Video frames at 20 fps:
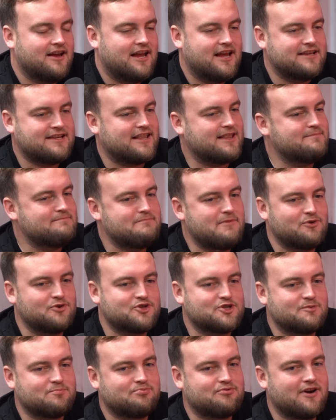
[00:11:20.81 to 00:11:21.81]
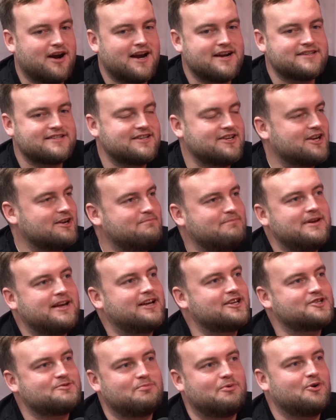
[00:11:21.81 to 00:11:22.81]
Is that the most surprising you can be
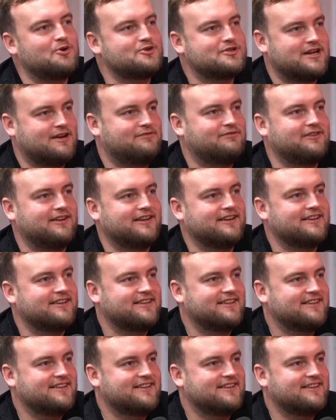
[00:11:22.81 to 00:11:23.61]
at a sports athlete?